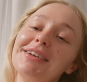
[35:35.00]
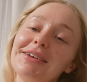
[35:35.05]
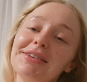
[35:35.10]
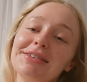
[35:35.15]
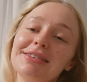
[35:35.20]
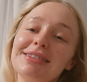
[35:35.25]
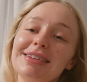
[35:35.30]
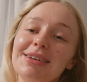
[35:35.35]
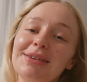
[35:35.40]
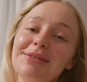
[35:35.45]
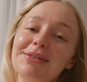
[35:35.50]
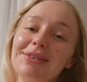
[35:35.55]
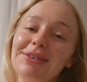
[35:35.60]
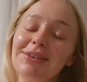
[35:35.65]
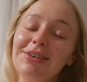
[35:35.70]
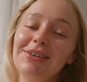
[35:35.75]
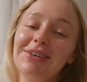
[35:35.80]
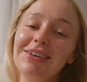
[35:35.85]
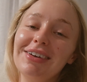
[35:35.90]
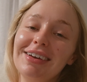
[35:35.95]
I'll see you
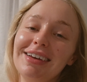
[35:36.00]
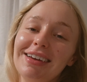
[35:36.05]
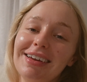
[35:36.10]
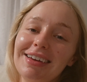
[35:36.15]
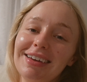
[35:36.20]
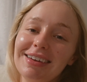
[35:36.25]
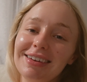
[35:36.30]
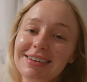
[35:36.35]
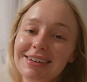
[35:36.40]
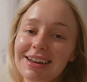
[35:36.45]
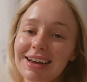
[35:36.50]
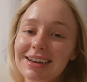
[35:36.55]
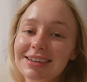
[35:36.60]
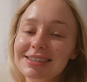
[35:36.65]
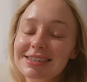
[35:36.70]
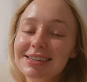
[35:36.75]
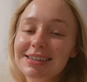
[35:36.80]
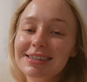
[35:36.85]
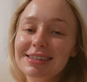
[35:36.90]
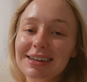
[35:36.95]
all
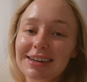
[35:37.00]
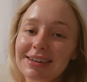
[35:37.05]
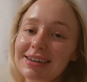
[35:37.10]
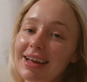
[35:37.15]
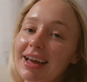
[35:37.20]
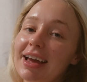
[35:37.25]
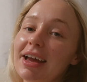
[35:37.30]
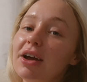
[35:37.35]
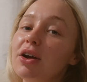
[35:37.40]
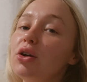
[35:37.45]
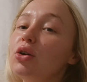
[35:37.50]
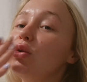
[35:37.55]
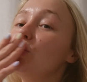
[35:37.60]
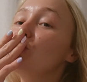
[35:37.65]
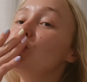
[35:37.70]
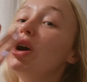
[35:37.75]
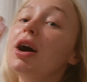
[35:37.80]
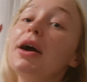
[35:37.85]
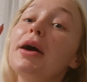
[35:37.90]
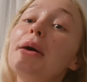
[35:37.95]
next Sunday.
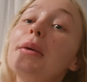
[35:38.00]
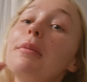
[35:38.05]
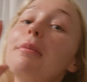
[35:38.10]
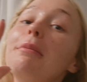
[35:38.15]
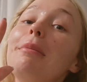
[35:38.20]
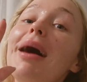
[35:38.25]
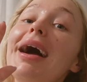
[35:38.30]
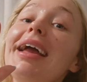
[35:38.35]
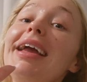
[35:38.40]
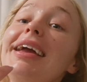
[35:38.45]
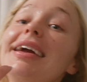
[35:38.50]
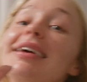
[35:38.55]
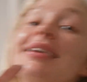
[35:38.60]
Bye.